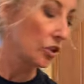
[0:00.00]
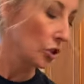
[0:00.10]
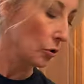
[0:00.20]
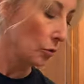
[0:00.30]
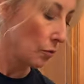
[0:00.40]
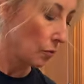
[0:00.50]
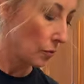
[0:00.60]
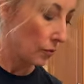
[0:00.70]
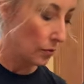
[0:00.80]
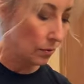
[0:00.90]
that you
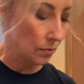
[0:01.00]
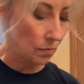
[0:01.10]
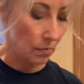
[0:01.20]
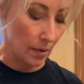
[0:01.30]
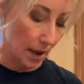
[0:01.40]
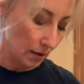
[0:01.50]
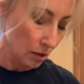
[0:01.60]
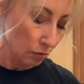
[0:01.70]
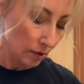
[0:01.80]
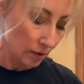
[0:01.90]
that
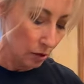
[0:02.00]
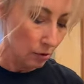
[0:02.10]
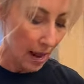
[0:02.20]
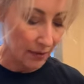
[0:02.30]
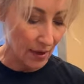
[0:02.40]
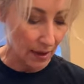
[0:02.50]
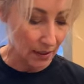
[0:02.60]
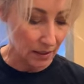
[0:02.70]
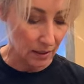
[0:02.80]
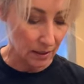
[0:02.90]
you you like that
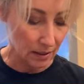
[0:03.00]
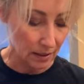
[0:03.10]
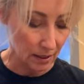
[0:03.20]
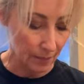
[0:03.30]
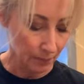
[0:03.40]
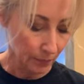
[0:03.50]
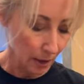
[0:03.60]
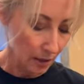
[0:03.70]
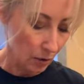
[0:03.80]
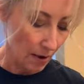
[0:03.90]
consistency.
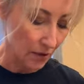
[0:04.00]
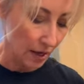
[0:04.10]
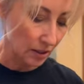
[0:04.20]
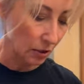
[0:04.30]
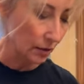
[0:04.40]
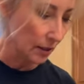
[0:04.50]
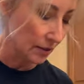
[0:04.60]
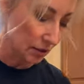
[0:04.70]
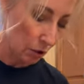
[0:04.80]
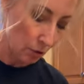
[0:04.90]
So I've got two little
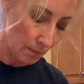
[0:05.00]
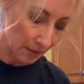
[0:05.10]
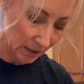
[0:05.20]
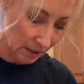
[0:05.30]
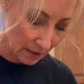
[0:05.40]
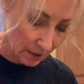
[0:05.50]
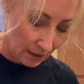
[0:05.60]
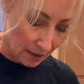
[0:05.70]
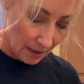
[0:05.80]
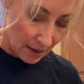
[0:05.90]
scoops
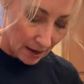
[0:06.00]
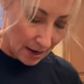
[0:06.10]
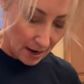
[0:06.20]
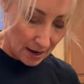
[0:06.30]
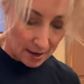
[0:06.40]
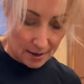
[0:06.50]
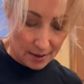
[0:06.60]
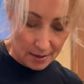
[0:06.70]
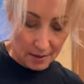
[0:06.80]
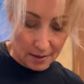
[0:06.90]

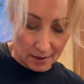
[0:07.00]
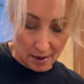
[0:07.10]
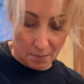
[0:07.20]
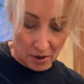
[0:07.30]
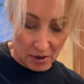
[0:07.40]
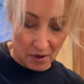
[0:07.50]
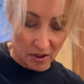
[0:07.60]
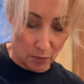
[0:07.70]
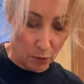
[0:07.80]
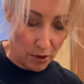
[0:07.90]
and I'm gonna
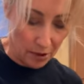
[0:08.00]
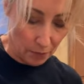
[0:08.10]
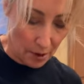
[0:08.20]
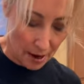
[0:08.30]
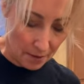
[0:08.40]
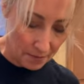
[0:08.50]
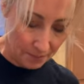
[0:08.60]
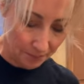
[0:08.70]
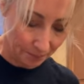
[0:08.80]
swirl it around.